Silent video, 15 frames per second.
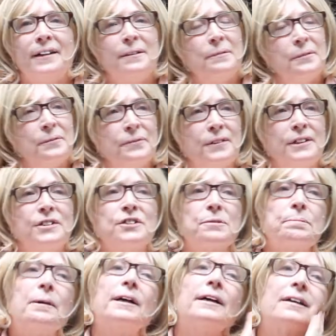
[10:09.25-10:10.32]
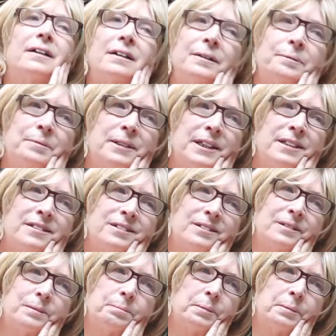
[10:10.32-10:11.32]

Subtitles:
I will finish my dental.